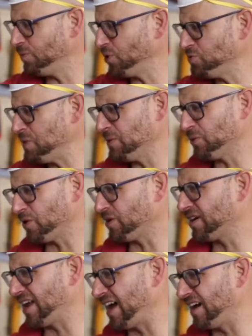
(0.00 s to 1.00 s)
know, most people
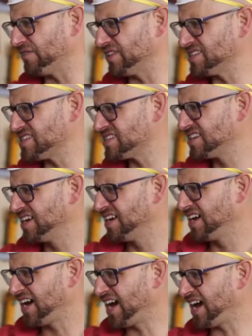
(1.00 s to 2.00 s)
aren't going to have this.
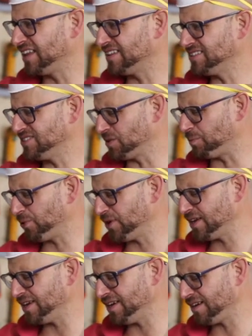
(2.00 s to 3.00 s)
Uh, this is a
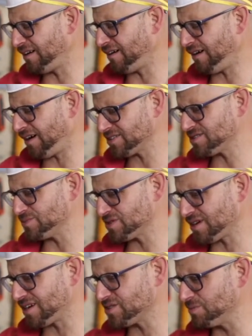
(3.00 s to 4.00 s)
pretty awesome
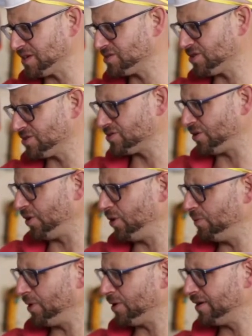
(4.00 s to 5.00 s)
sauce mixer. It's a
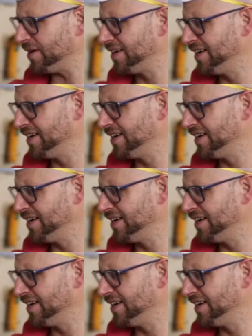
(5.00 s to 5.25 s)
Hobart.